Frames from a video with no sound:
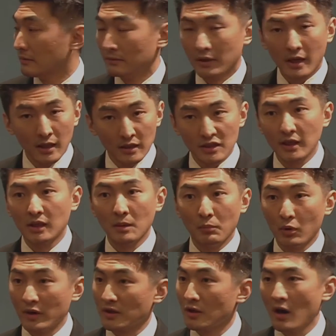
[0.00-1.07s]
Okay, let's get the
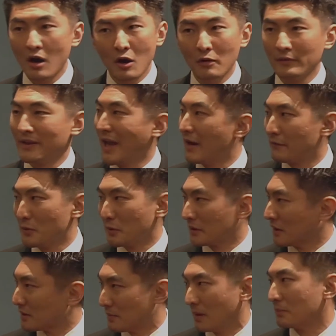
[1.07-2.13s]
boards. Oh, and everyone
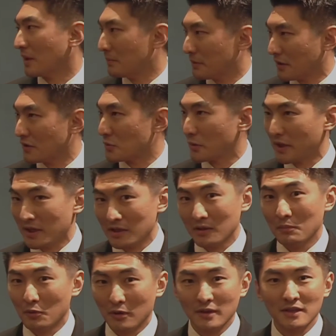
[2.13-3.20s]
gets pumped up because we're getting the
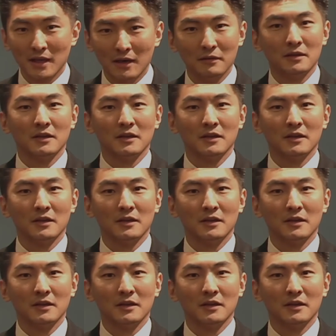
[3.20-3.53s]
boards out.